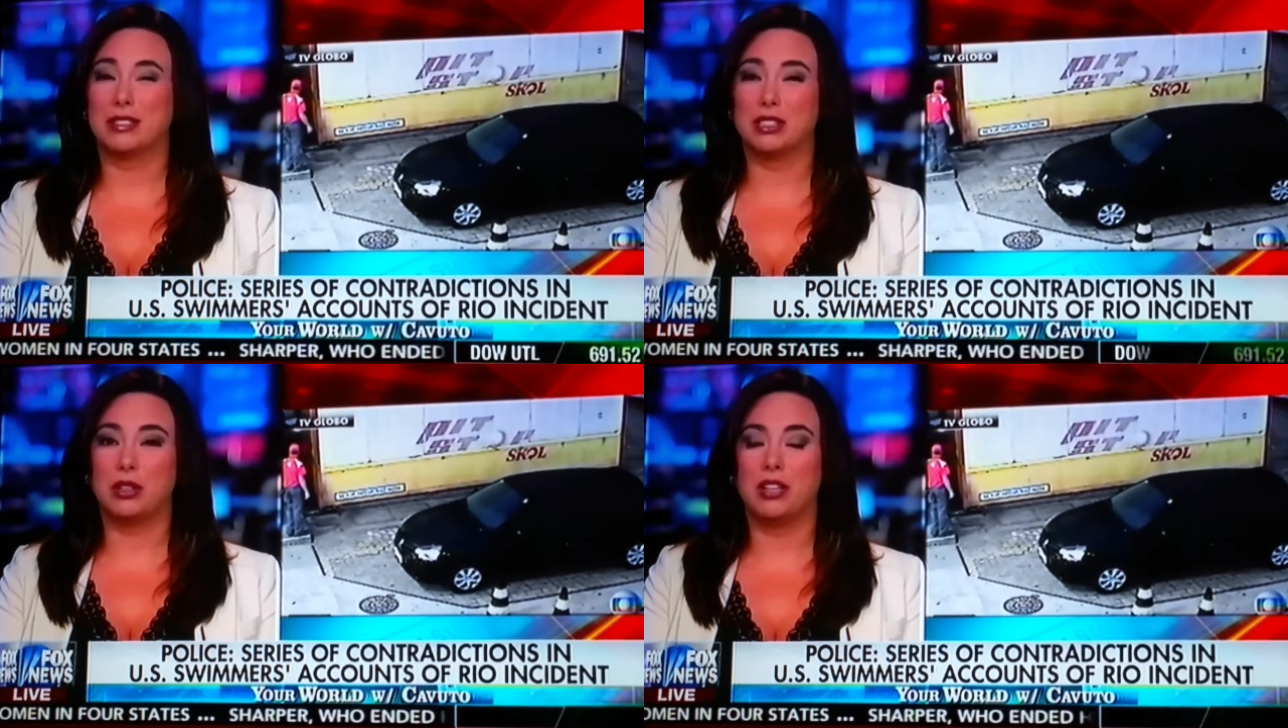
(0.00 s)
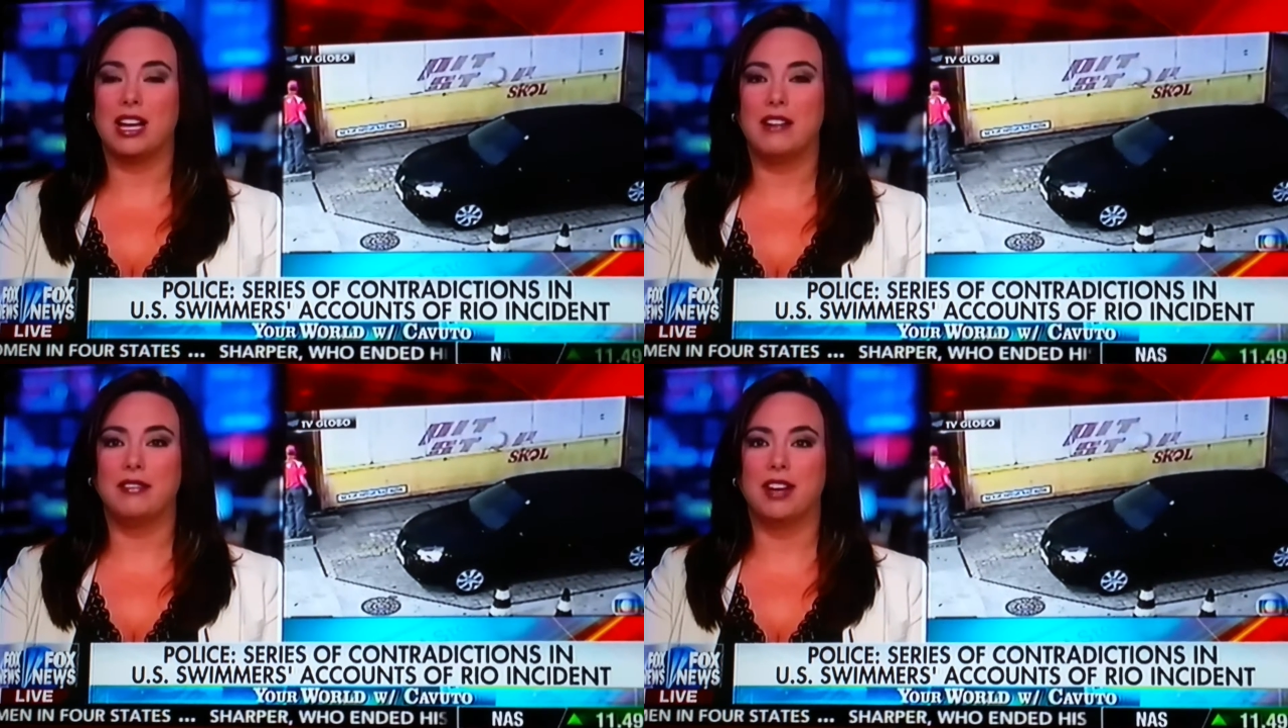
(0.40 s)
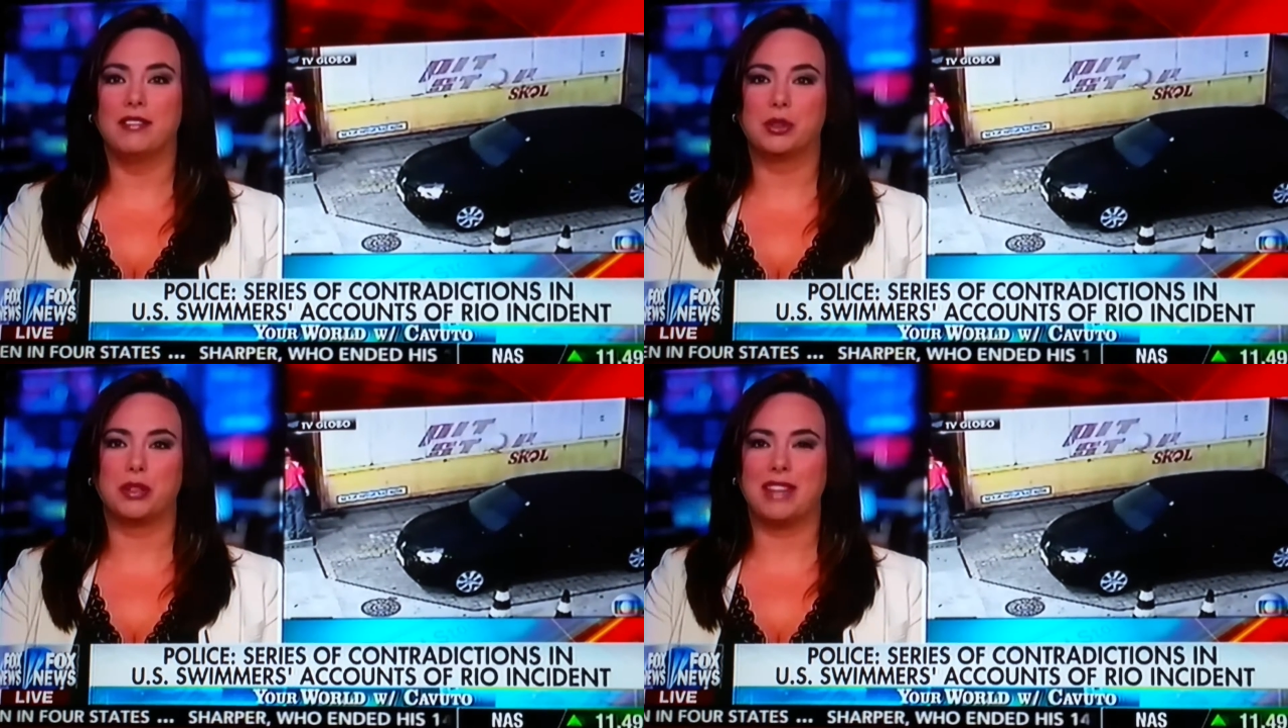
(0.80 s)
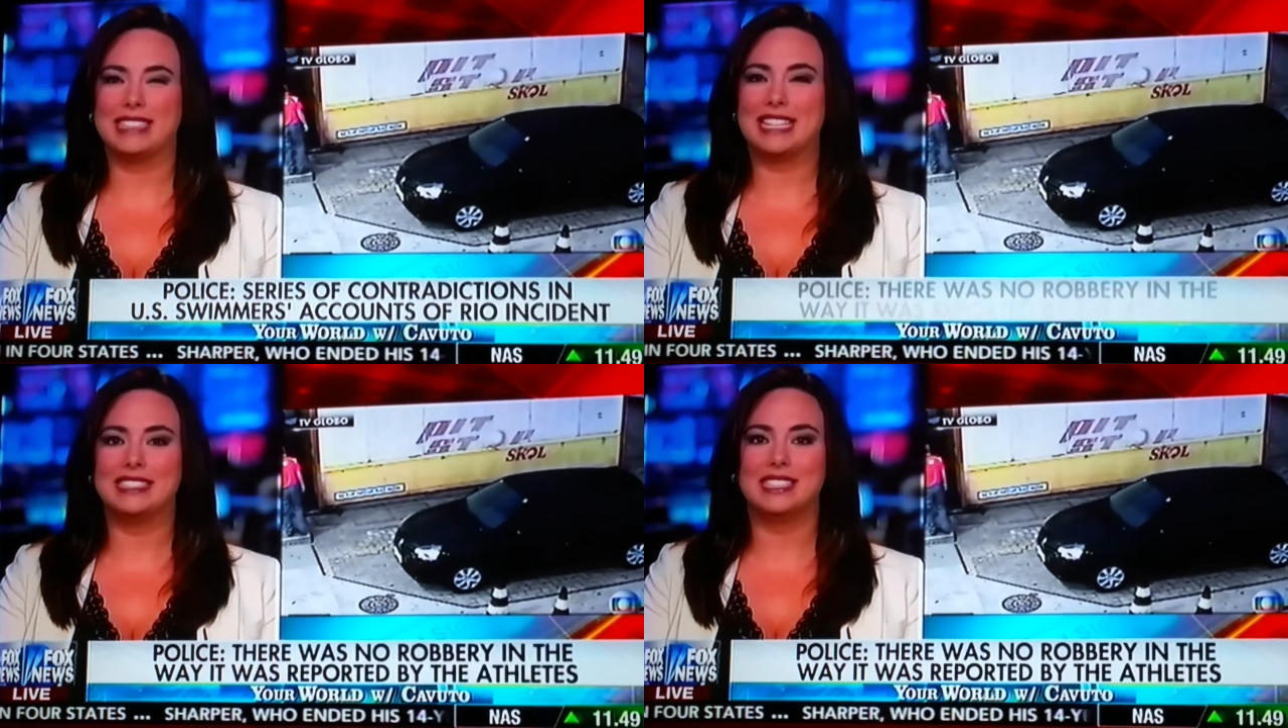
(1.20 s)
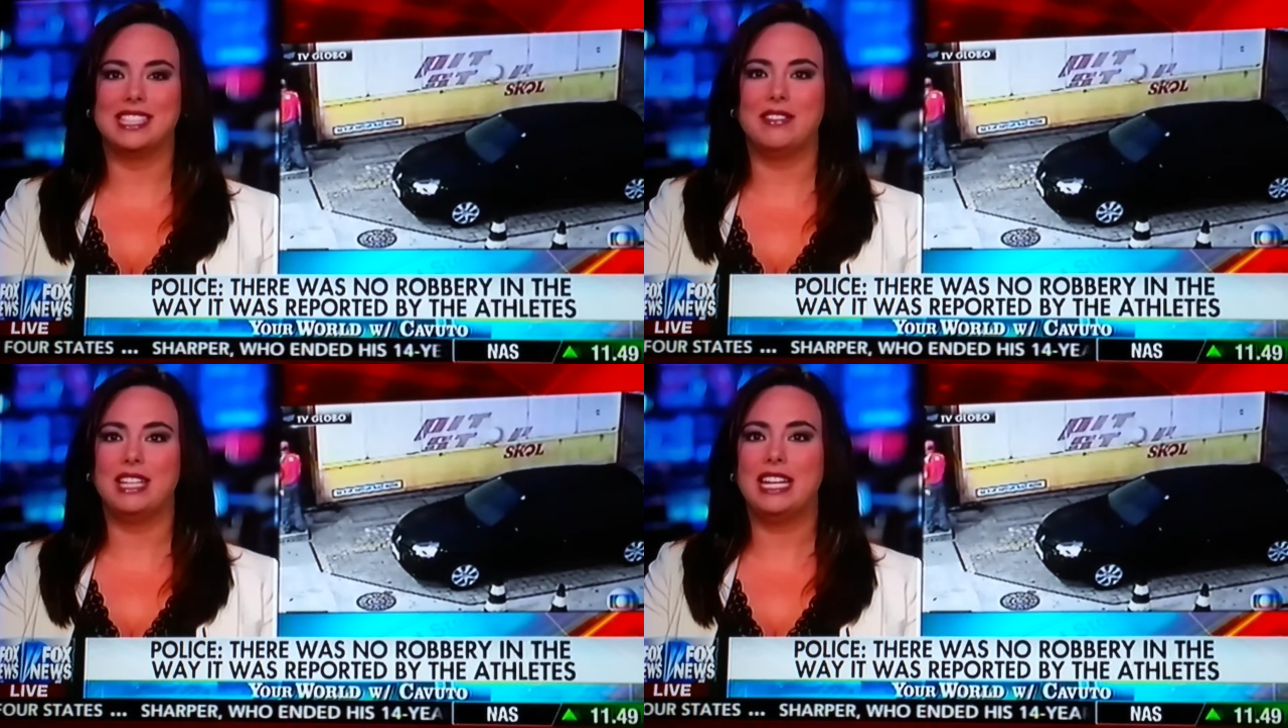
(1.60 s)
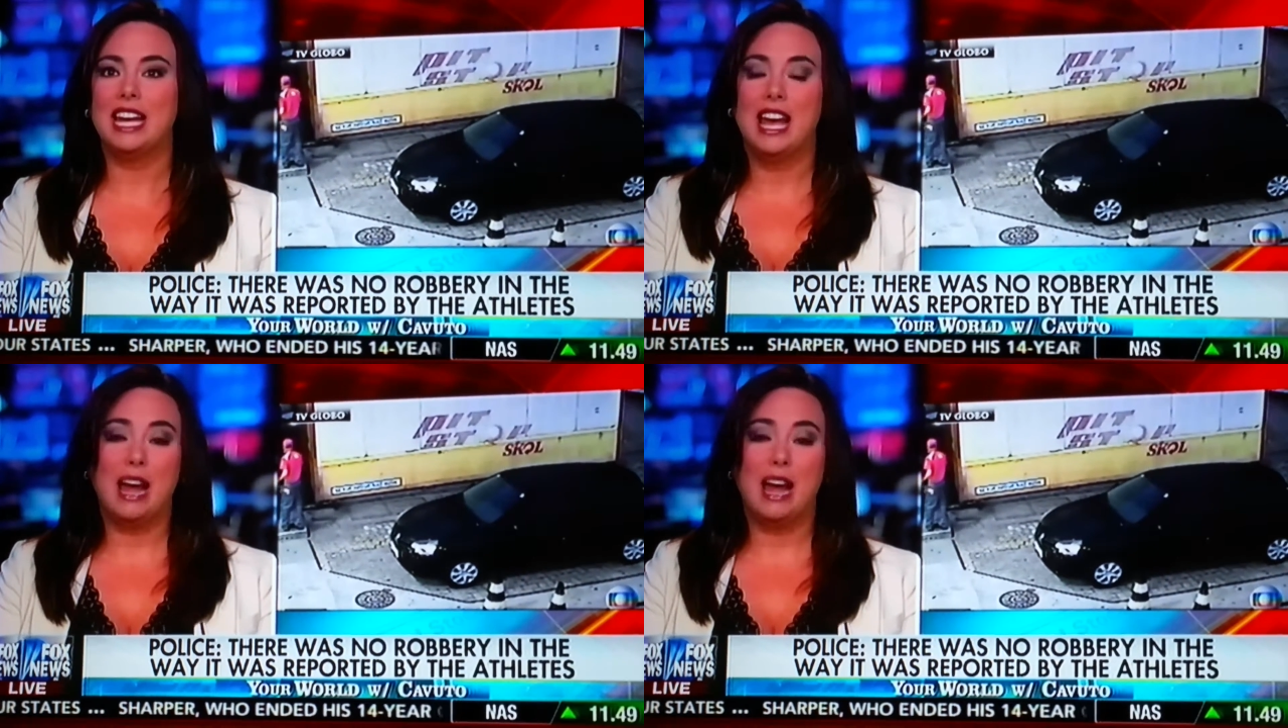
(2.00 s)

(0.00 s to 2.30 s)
a result of sort of that sensitivity,